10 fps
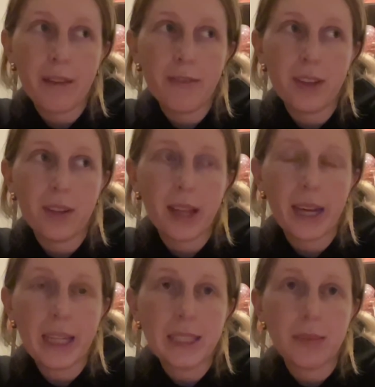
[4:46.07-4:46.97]
feel
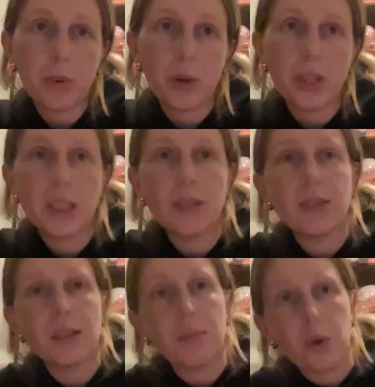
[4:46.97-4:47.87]
like it's important to
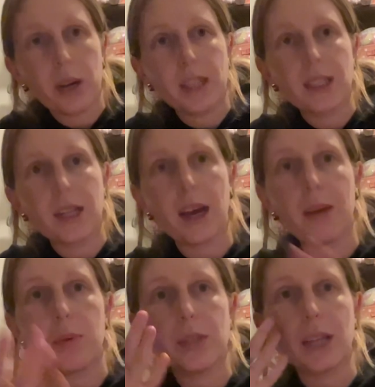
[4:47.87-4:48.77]
use in the morning to kind
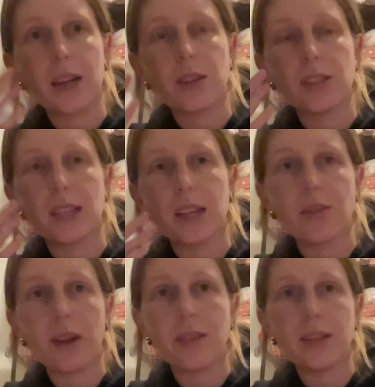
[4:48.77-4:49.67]
of protect your skin
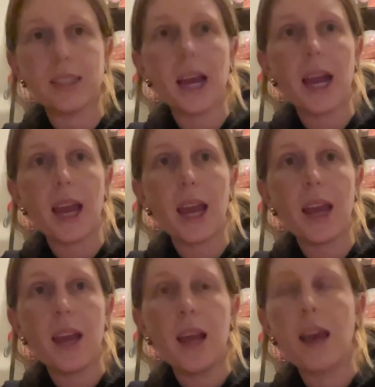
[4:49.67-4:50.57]
throughout the day.
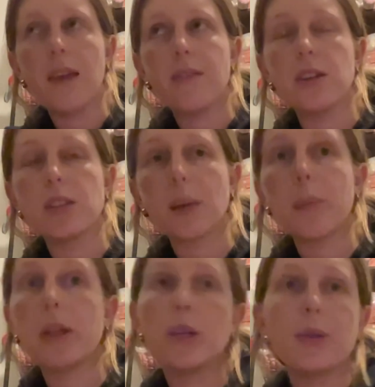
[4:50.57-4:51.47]
If there's like
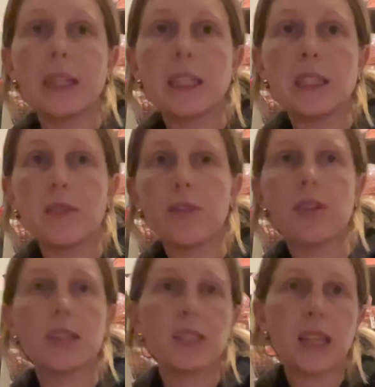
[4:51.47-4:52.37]
pollutants, if you're
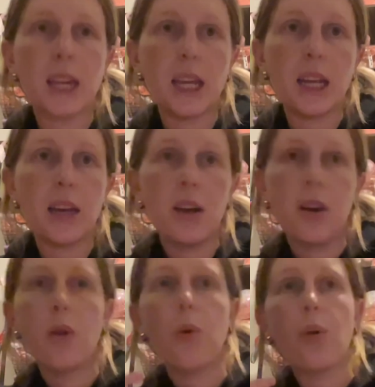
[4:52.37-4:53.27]
in the city
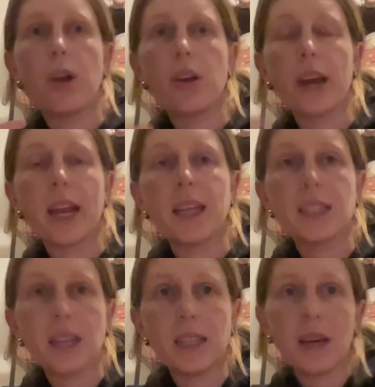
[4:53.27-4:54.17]
or you're getting
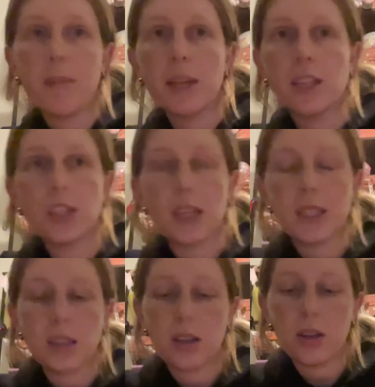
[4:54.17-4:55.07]
sun damage,
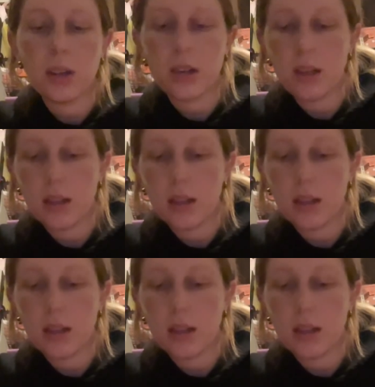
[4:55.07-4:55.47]
it's a good